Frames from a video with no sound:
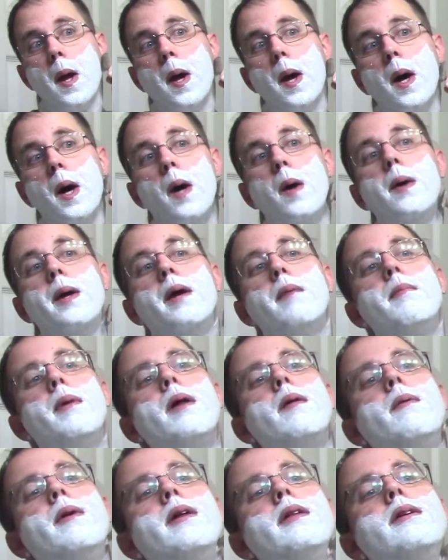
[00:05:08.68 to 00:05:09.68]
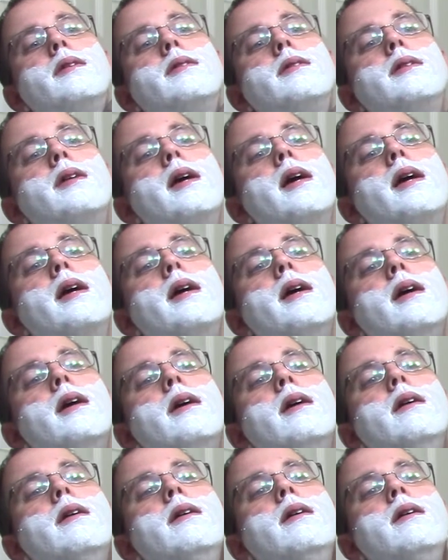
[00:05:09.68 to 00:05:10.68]
Oh yeah, by the way, this is a
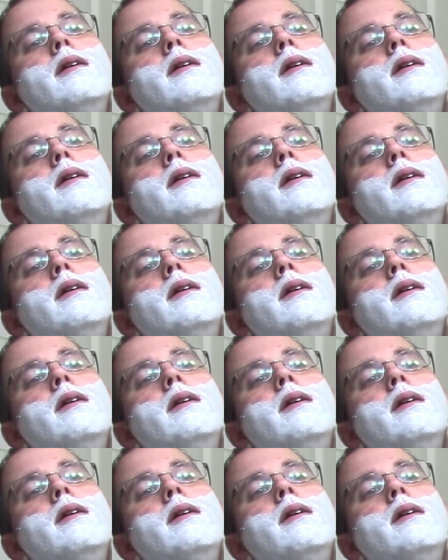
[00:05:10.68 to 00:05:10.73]
uh,